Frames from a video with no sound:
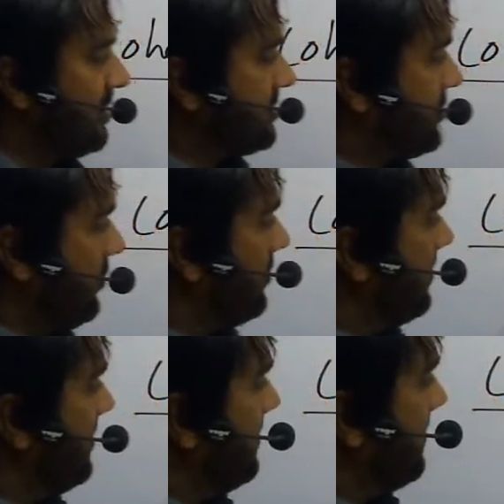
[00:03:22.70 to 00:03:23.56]
So,
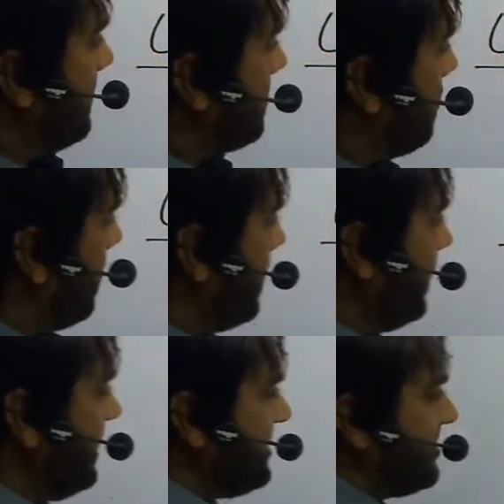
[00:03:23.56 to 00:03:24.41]

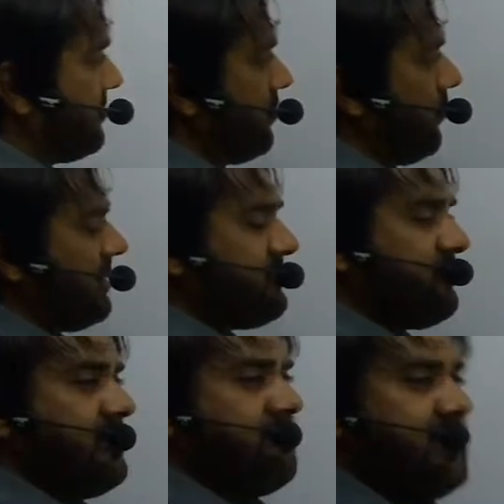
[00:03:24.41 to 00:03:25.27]
coherence, what
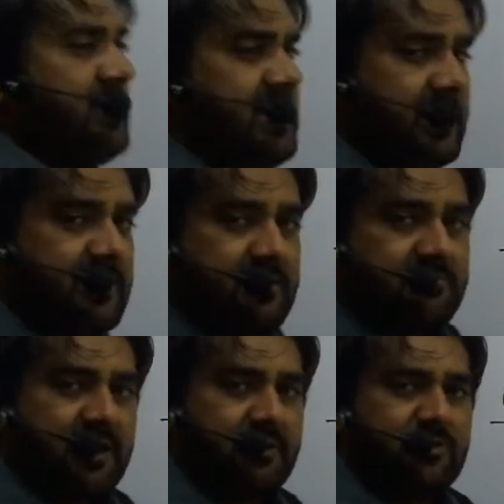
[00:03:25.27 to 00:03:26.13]
we mean
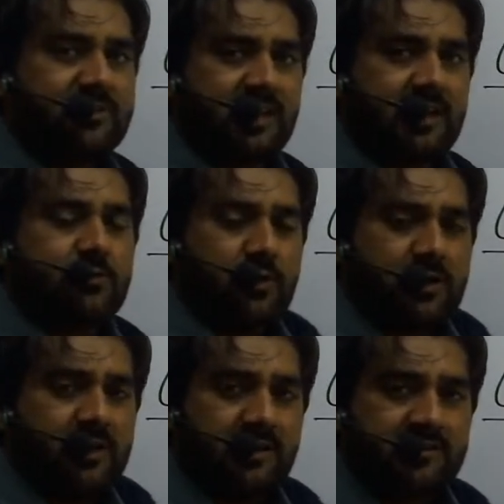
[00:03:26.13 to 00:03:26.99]
when we say
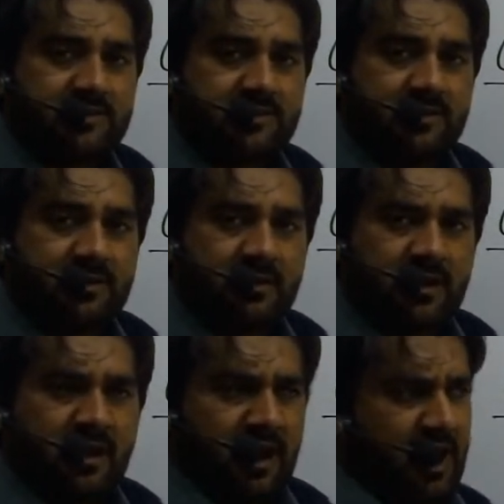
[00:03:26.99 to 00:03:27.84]
coherence?
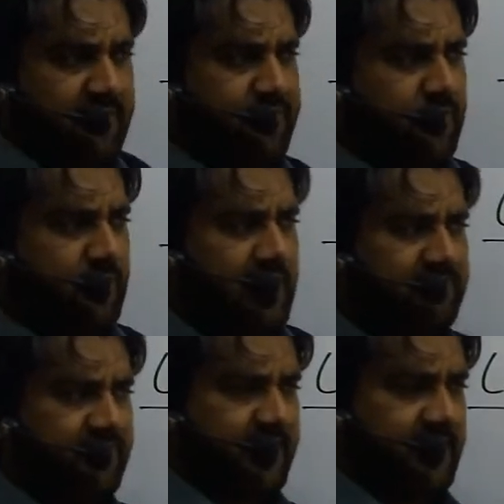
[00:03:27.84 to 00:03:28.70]
Have you
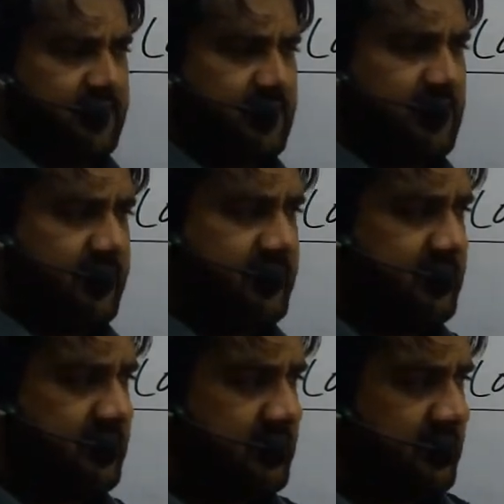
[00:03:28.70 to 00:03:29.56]
ever
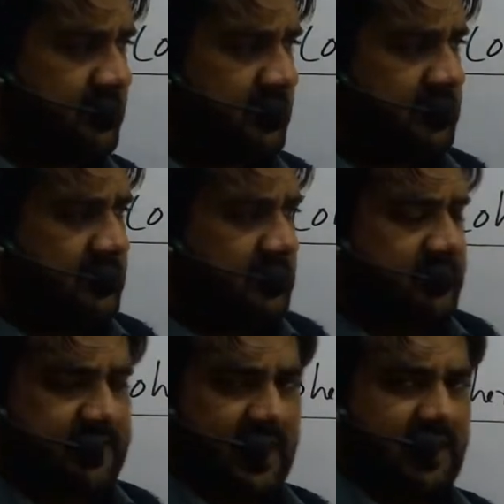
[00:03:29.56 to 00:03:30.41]
heard
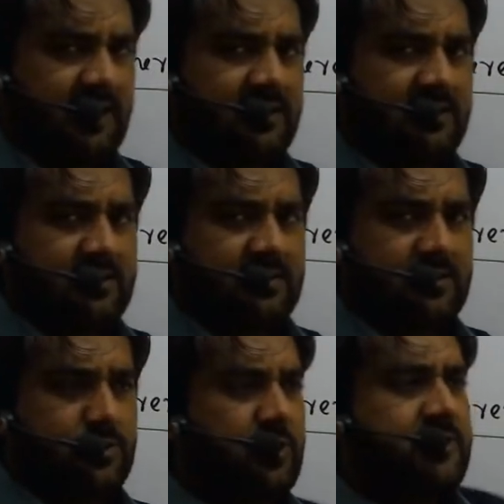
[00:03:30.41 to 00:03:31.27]
saying
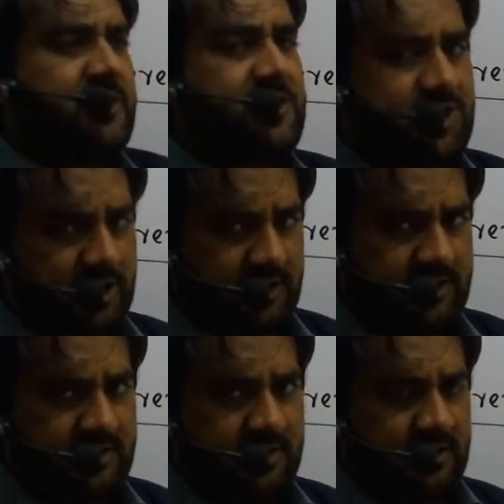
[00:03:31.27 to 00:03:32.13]
your
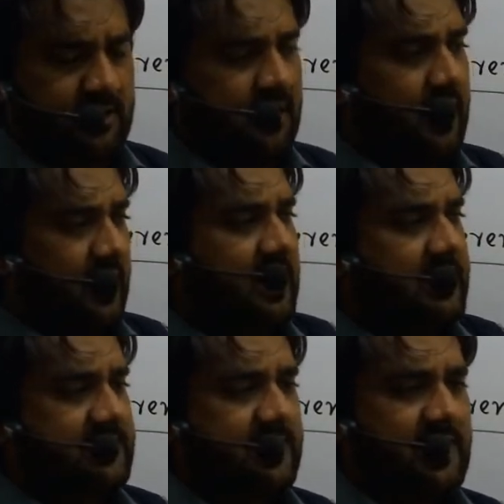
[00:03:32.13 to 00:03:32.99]
teachers
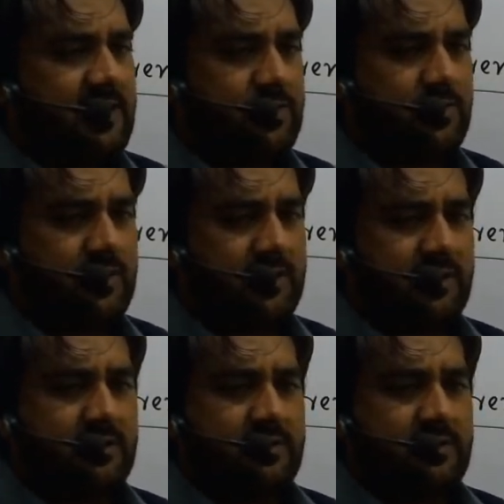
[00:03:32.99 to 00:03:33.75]
are saying your